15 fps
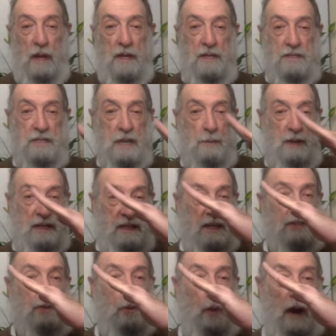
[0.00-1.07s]
wind is coming
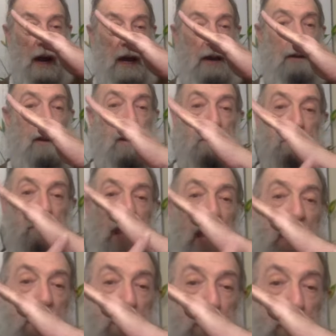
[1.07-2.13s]
this way
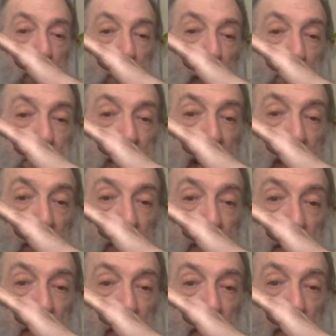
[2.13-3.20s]
and it blew up down
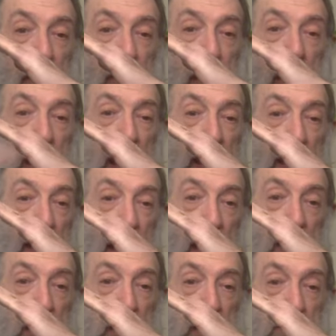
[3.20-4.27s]
here and
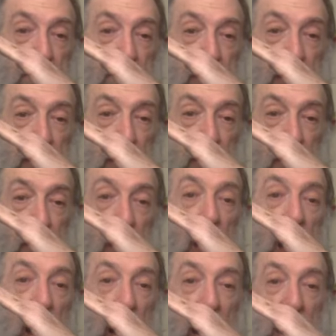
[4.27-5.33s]
I live here,
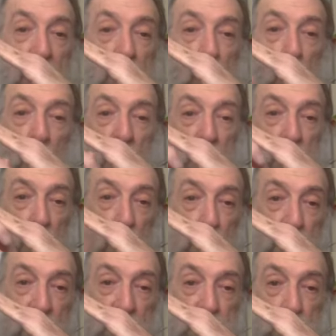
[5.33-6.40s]
I don't want to go
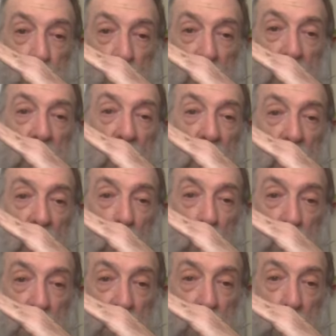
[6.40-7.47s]
this way. I
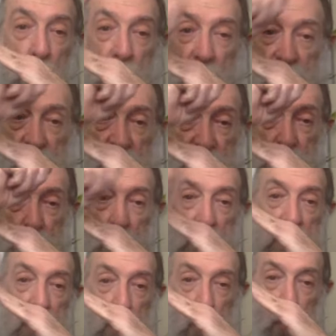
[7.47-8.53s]
want to go this
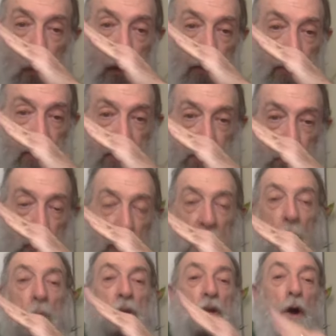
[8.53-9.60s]
way or this way.
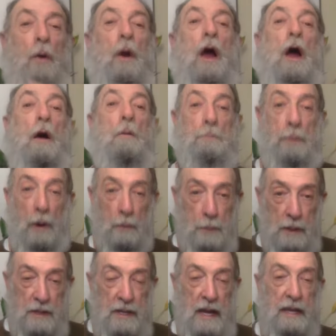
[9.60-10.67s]
I want to go
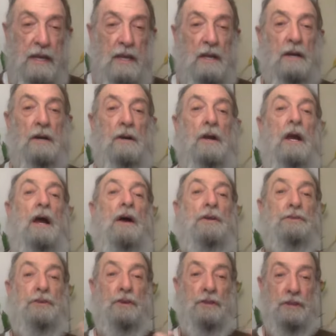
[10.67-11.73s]
perpendicular
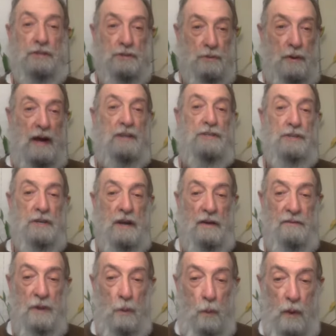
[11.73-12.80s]
to the direction
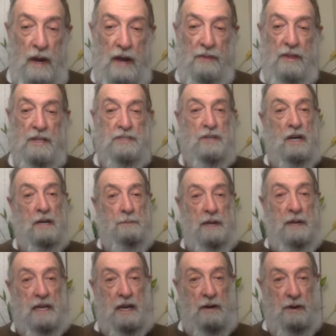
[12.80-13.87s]
of the wind that's going to
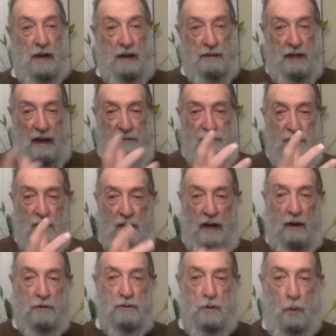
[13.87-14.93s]
be carrying that
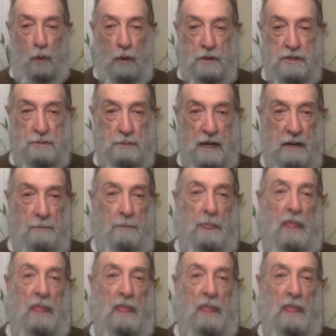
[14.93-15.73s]
fallout towards me.